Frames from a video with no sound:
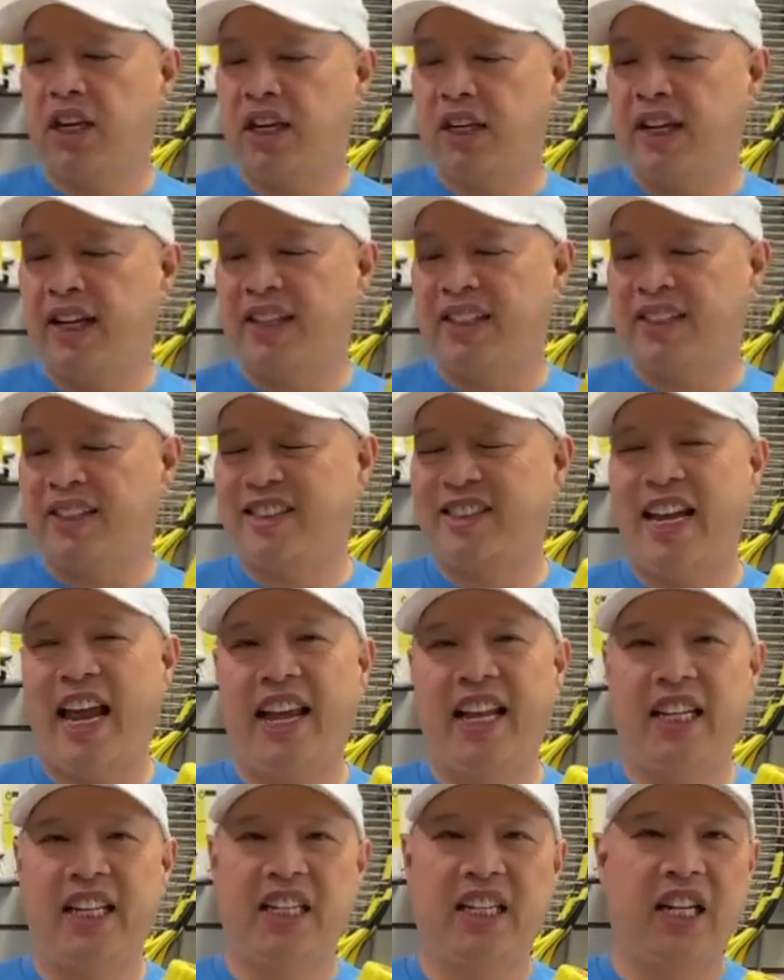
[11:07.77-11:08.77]

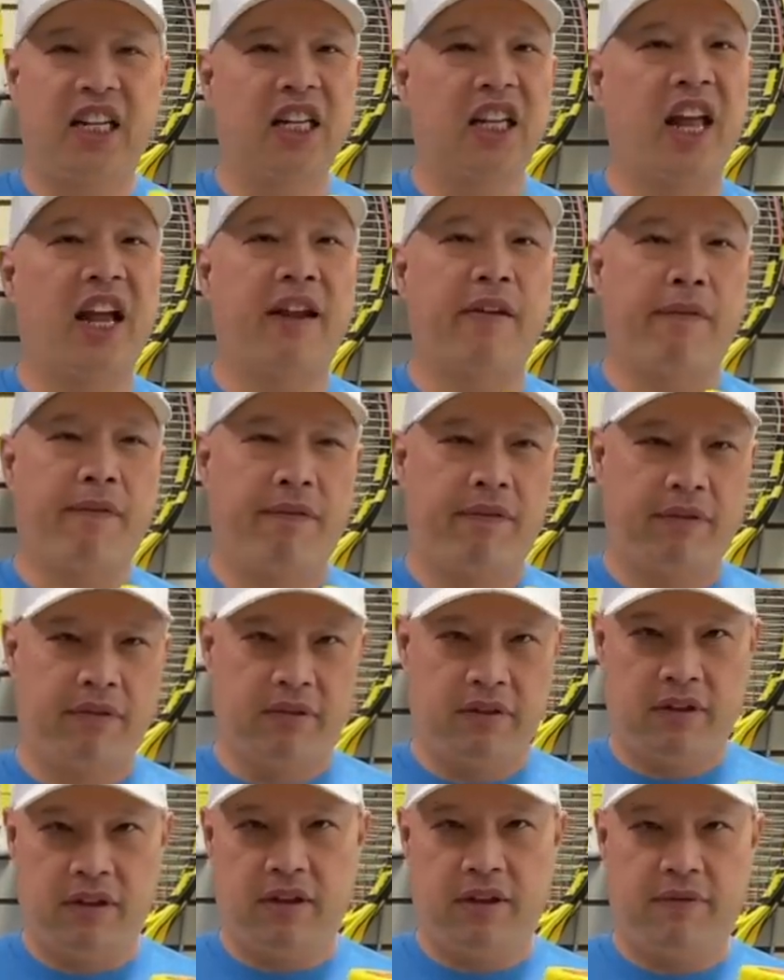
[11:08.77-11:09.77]
extend the life
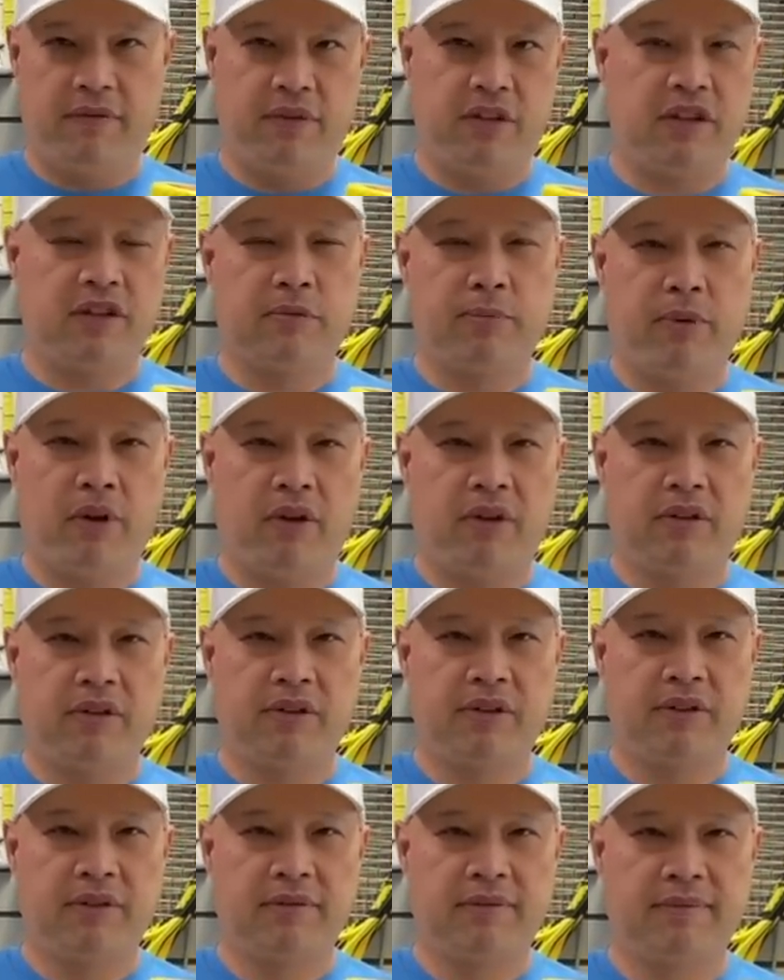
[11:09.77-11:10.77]
of these
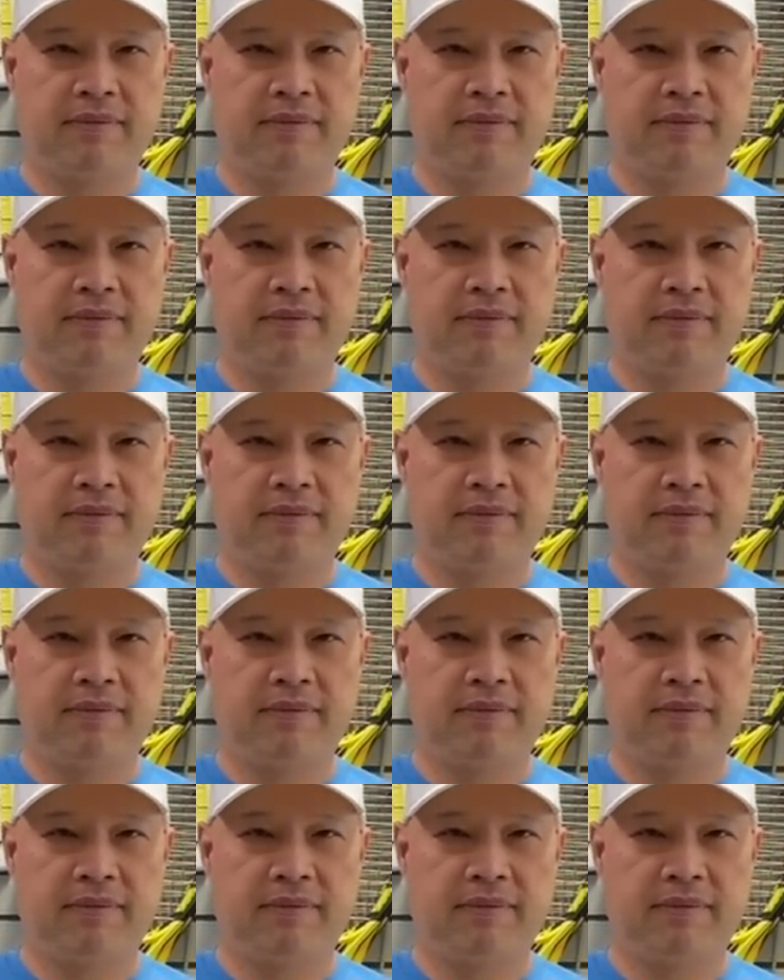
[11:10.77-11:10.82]
balls.